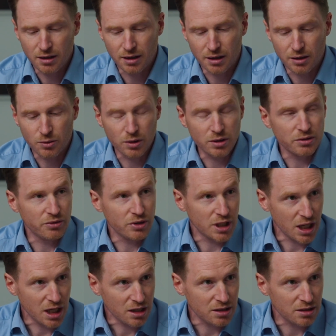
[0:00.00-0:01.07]

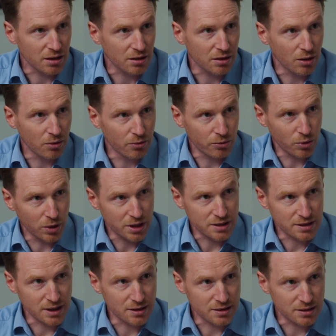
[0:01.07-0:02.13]
quantification of
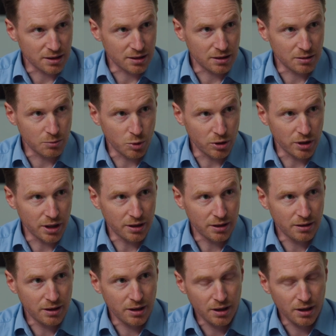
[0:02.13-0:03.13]
what's inside the body.